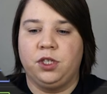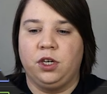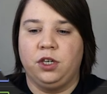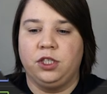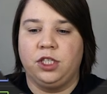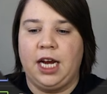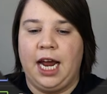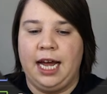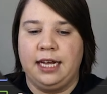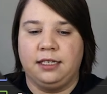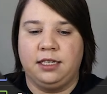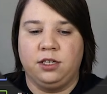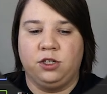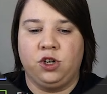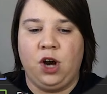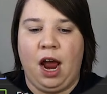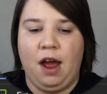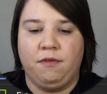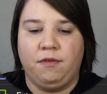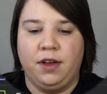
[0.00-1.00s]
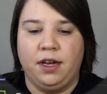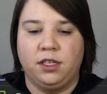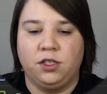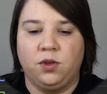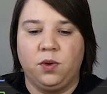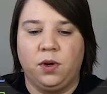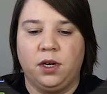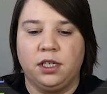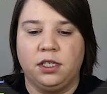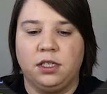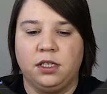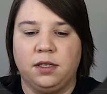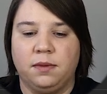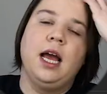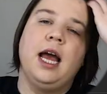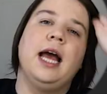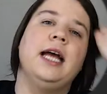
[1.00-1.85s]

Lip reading: search as a traffic source.